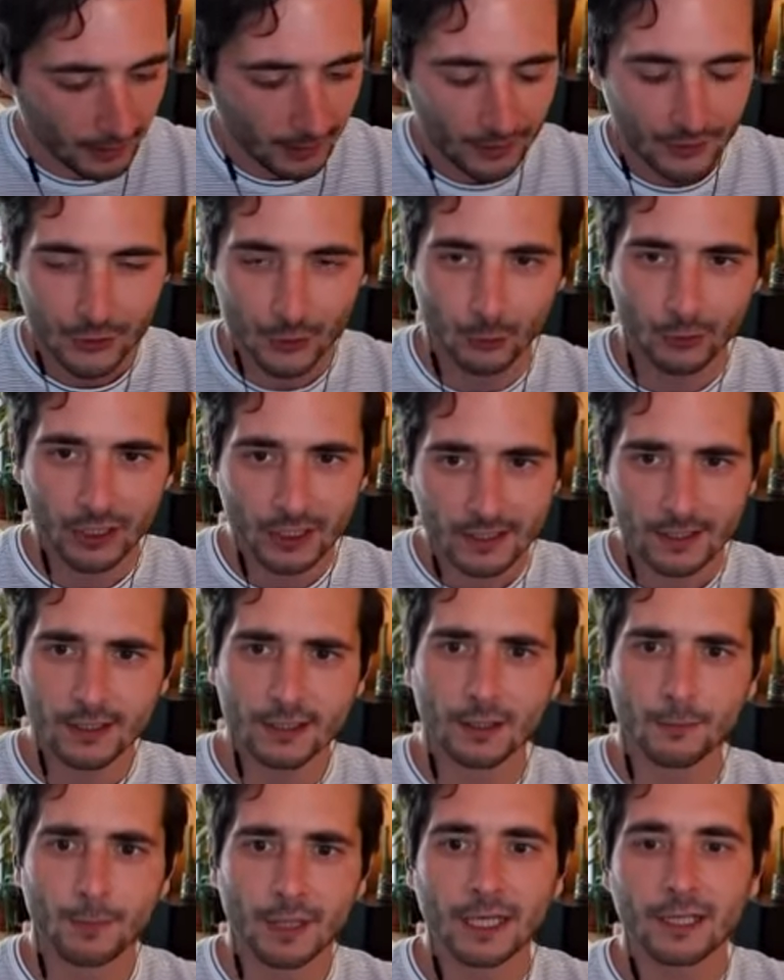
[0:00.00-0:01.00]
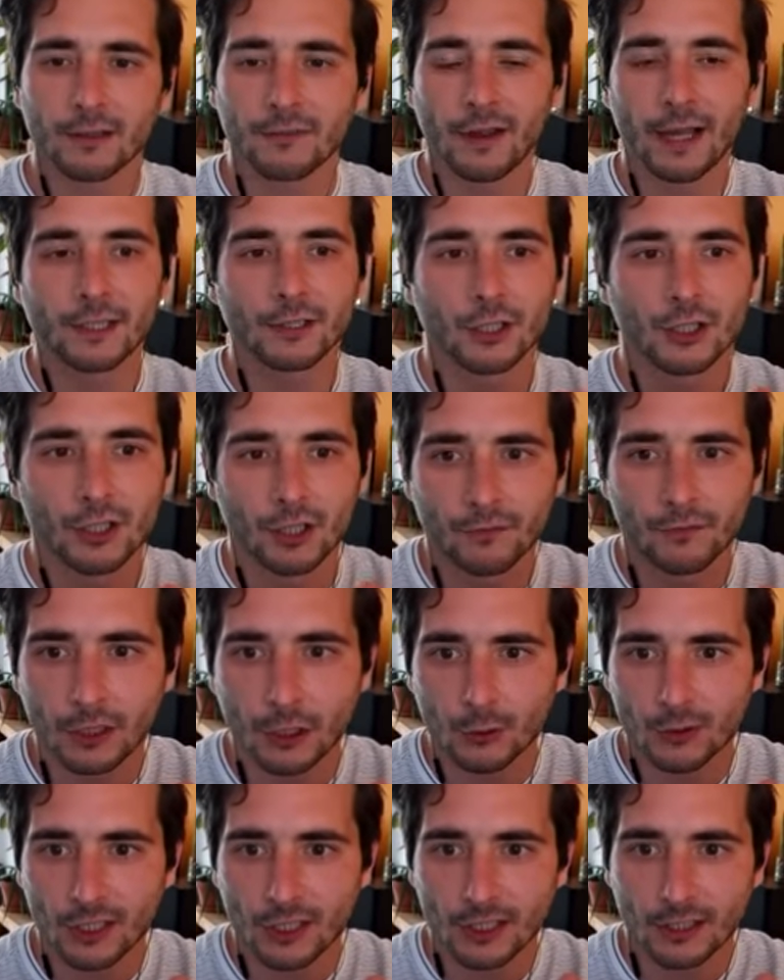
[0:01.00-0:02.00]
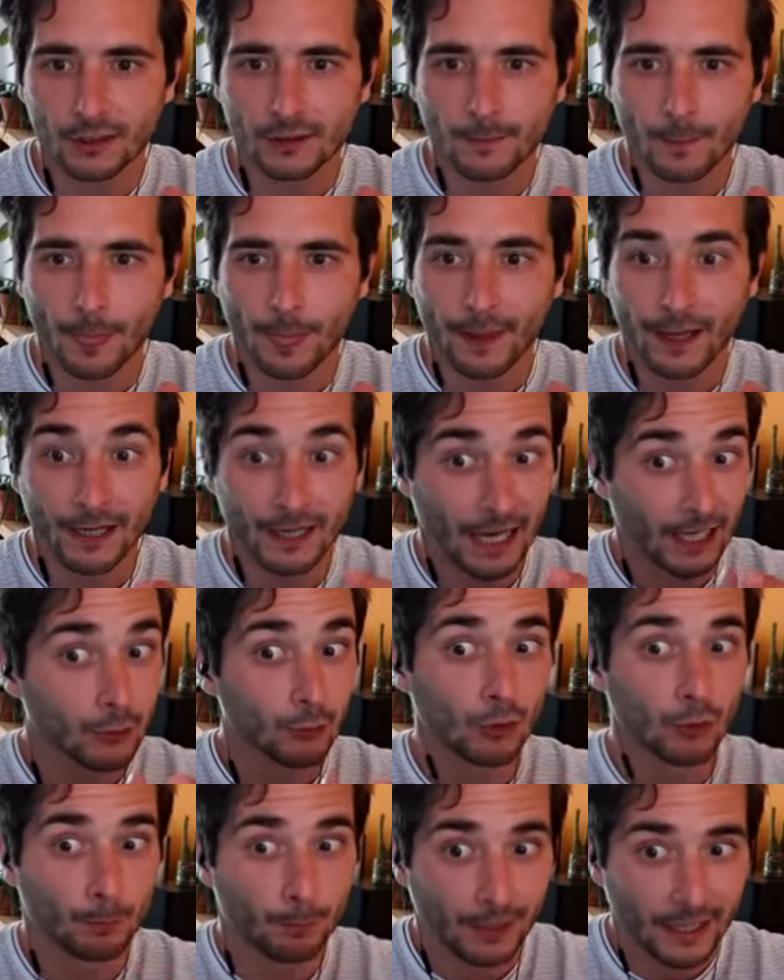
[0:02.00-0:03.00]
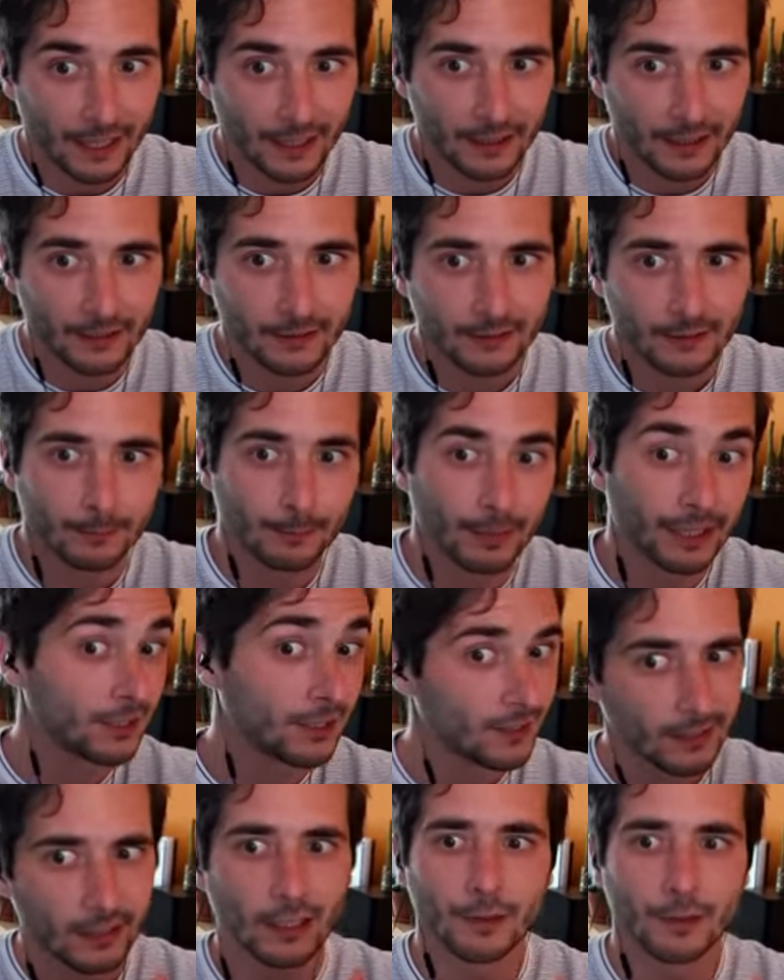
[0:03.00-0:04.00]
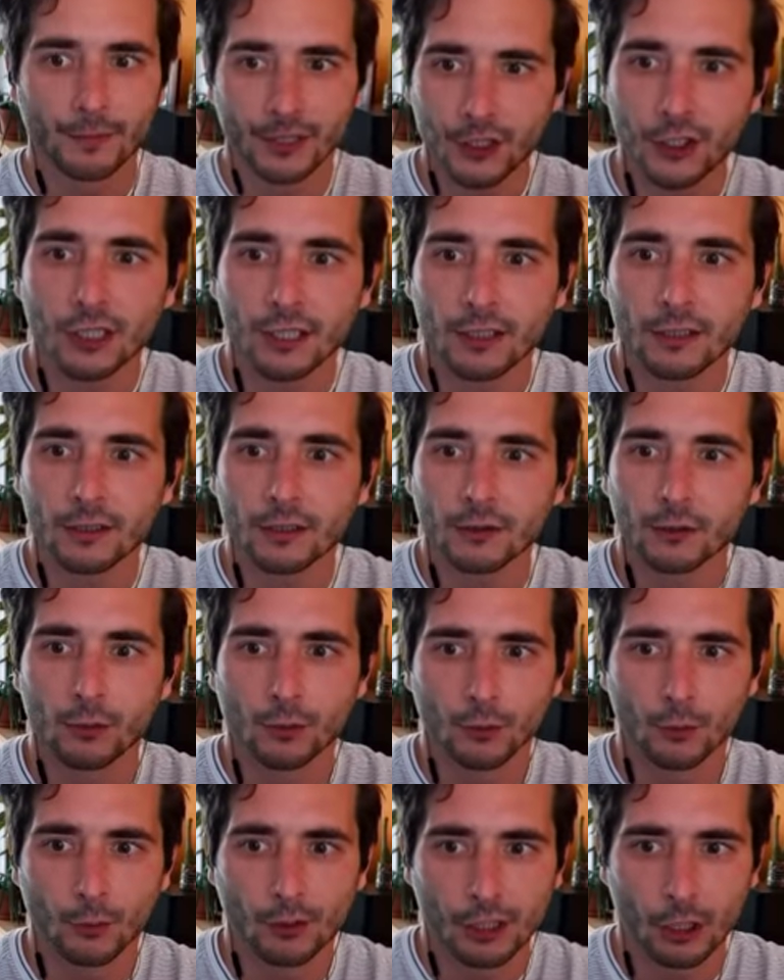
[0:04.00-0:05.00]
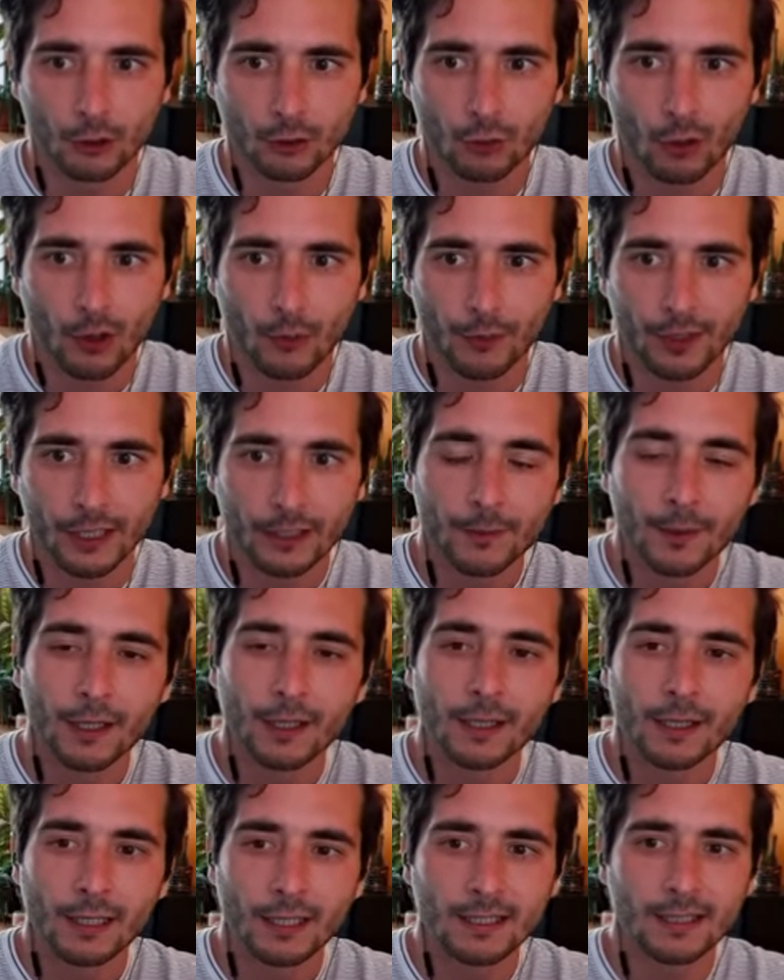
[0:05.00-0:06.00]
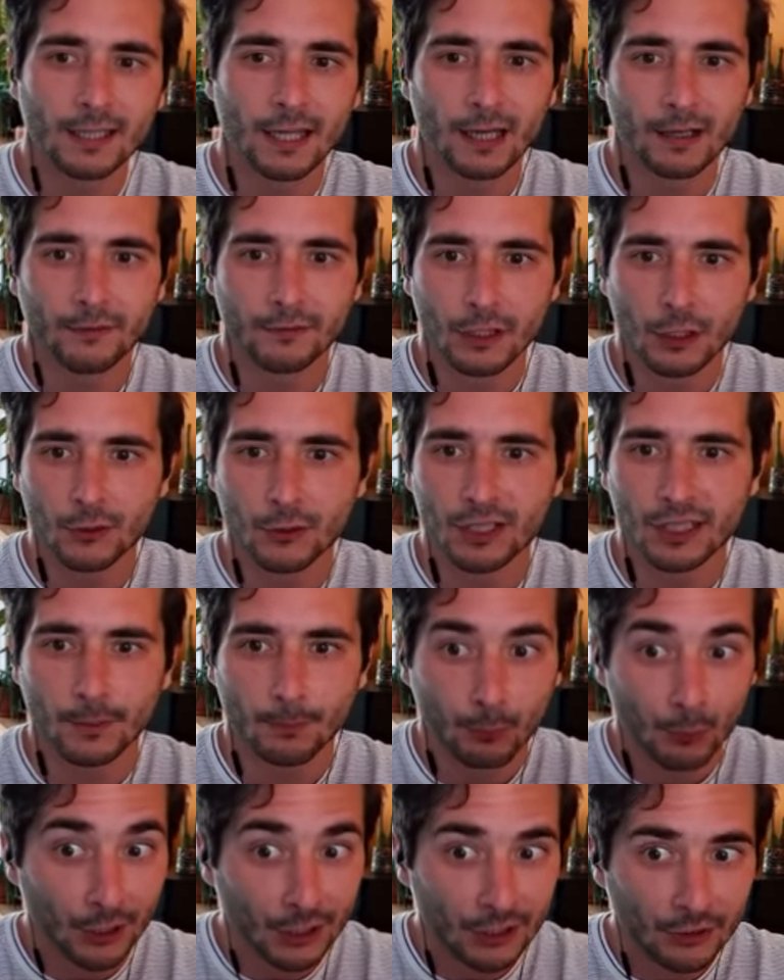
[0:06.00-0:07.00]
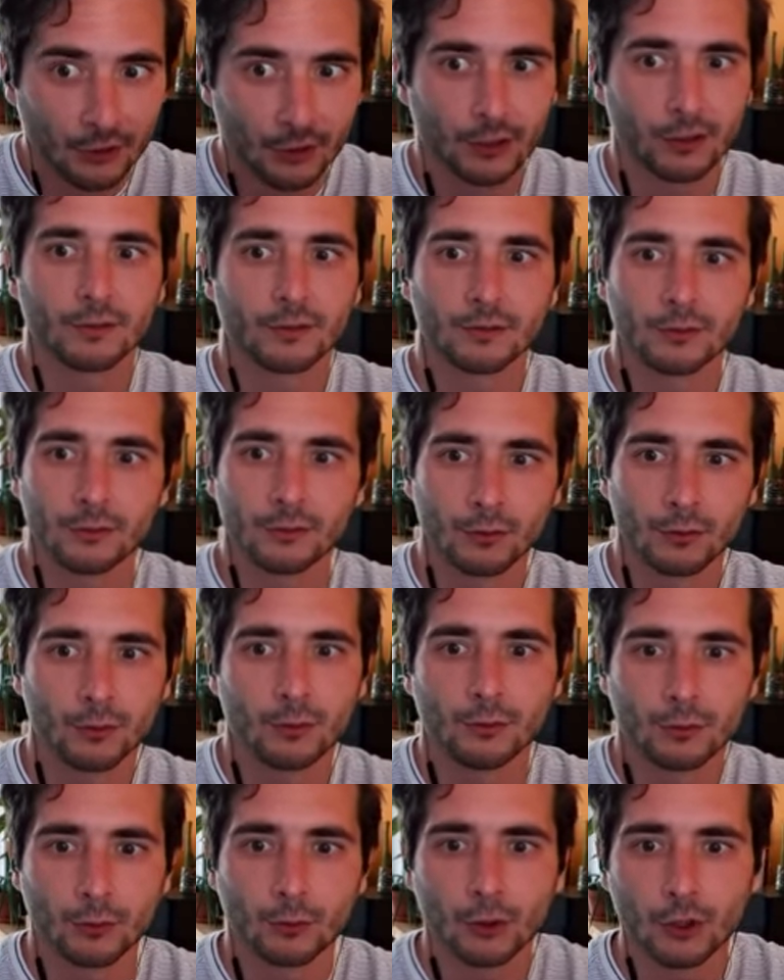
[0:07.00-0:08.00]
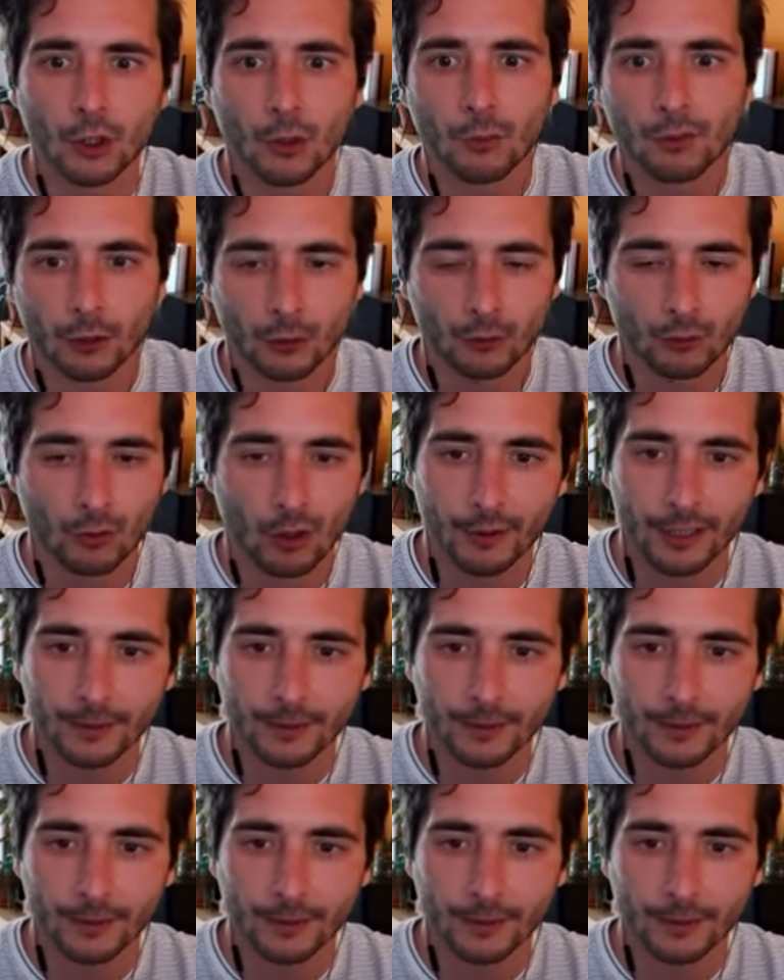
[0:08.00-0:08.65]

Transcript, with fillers: So this is the big advantage of using an actual pen, but still a machine, to do your drawing, instead of using a printer to show your drawing.